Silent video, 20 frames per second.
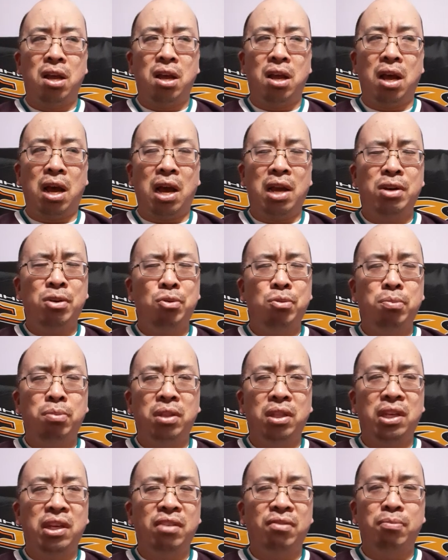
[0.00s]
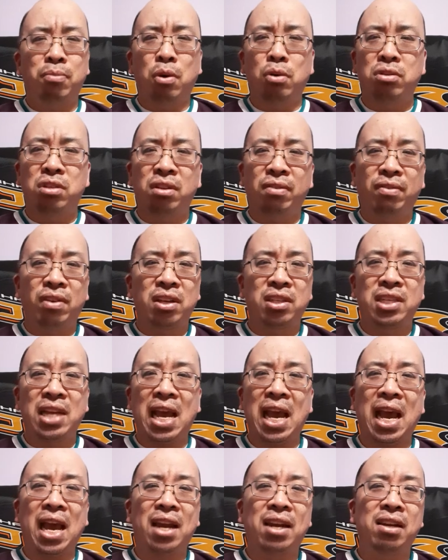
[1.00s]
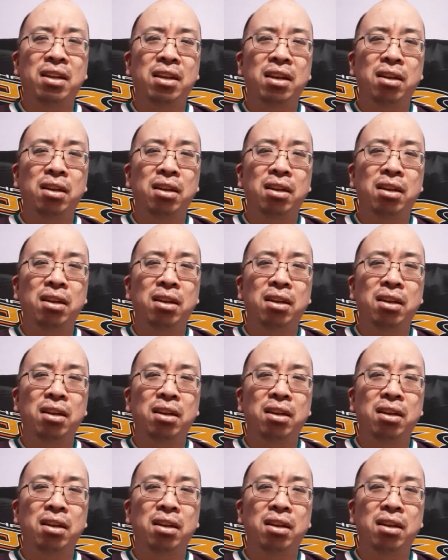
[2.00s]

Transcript: I don't believe most of us had